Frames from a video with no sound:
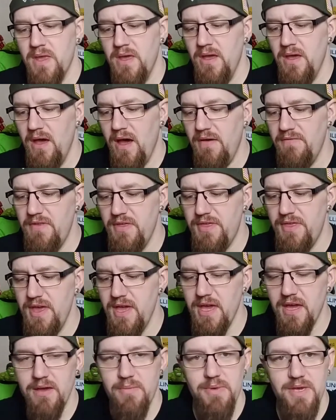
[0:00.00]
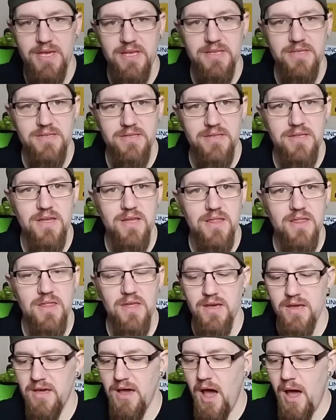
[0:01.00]
of the thing, because in
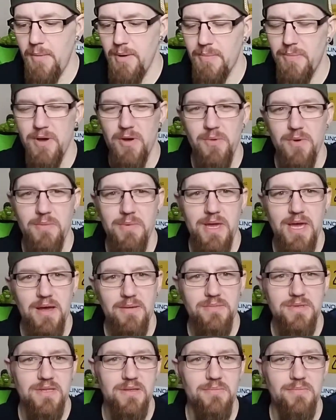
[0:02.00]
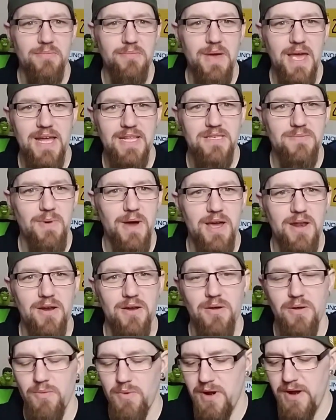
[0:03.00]
the comic book, when he becomes the man
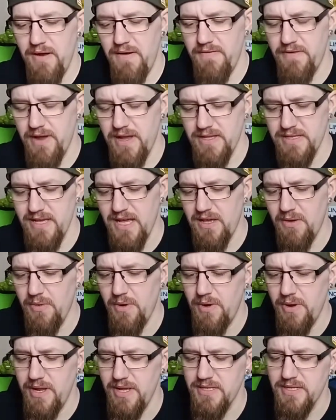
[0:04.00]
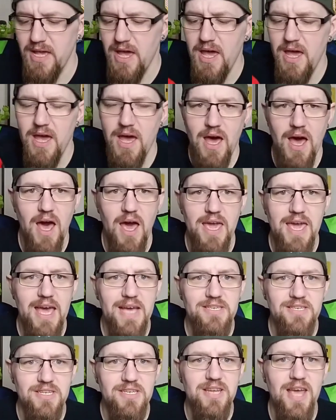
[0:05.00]
spider or whatever, I forget exactly what it is, he
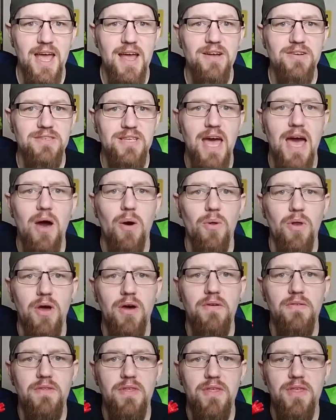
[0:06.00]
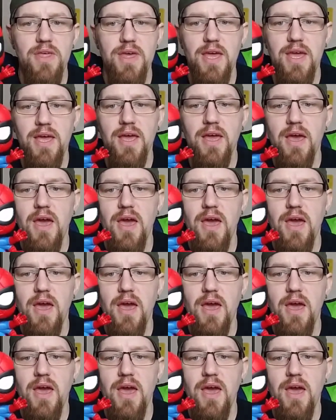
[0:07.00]
actually tears out of the thing.